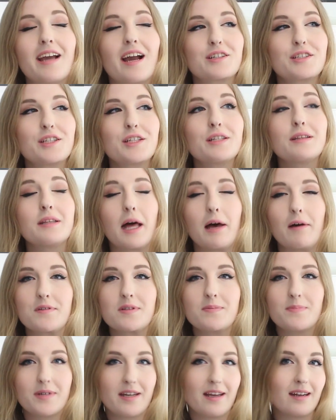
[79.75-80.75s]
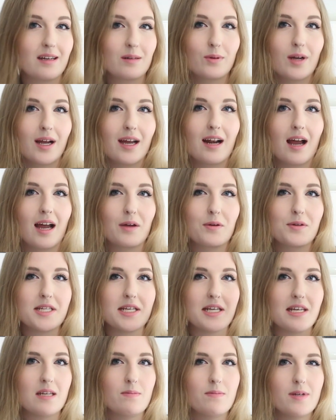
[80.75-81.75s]
He actually loves banana bread. I was
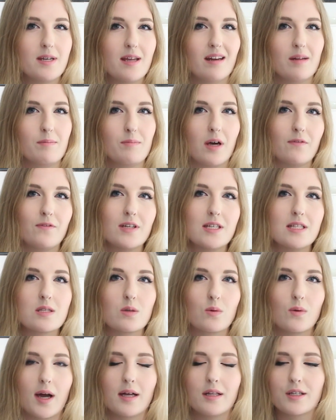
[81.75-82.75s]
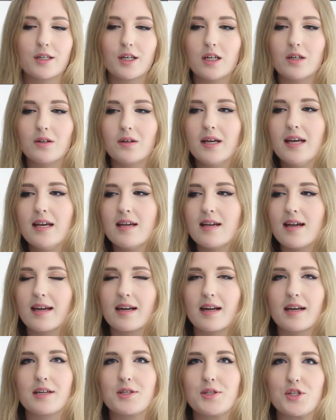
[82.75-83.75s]
eating banana muffins a while ago,
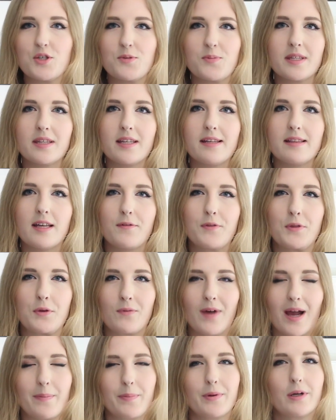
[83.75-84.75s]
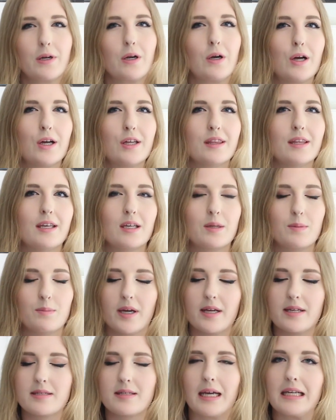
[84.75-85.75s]
and I stupidly left the wrapper on like
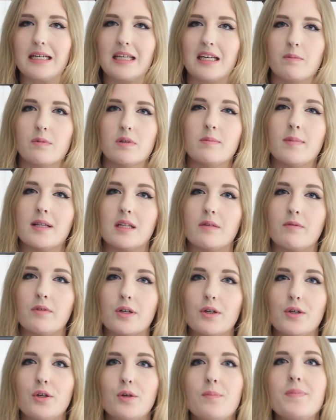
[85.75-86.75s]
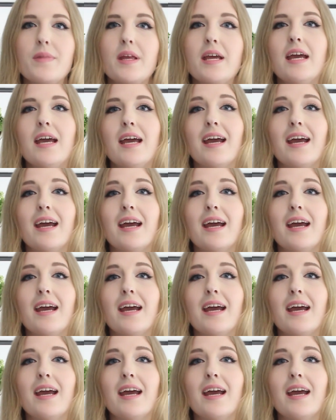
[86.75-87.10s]
my side table in my living room.